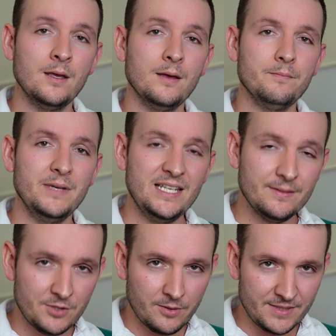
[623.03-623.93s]

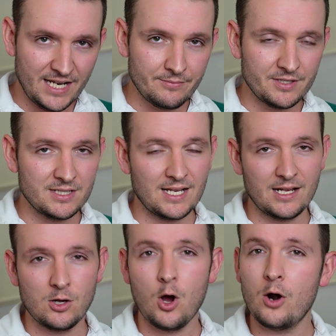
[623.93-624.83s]
Medium-term debt, which is like
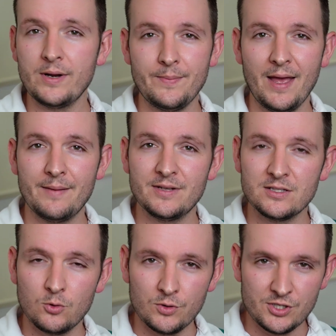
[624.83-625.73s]
a car
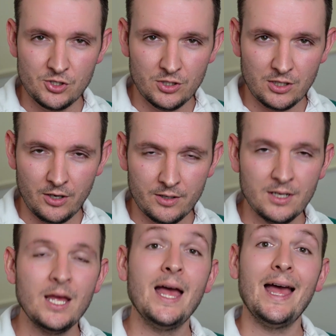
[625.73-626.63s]
repayment or a student loan.
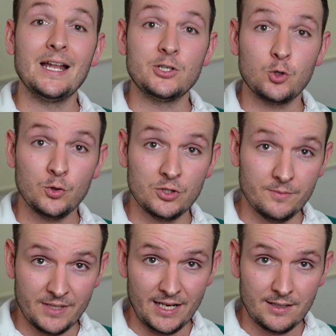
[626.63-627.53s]
And
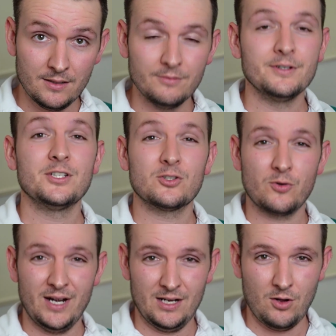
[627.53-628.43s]
short-term debt, which is
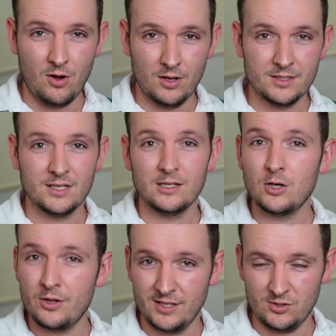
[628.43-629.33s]
credit cards and
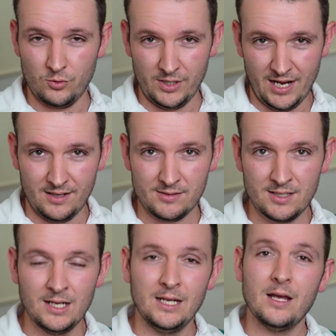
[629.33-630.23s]
clothing store accounts.
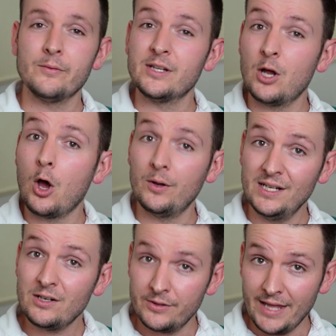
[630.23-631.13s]
We're going to hone
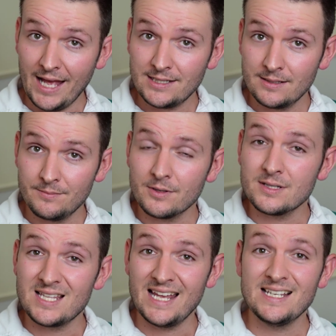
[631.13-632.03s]
in on that
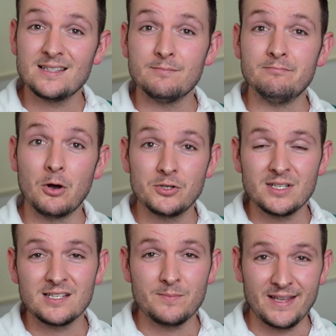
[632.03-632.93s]
because that is the
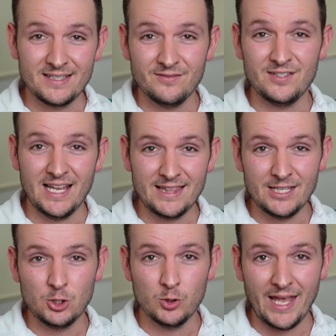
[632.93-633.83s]
most expensive debt
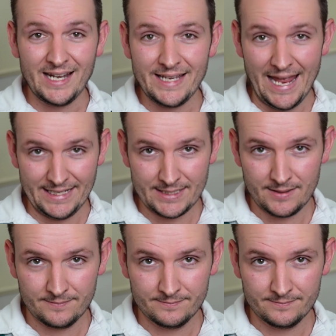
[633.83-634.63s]
that you can get.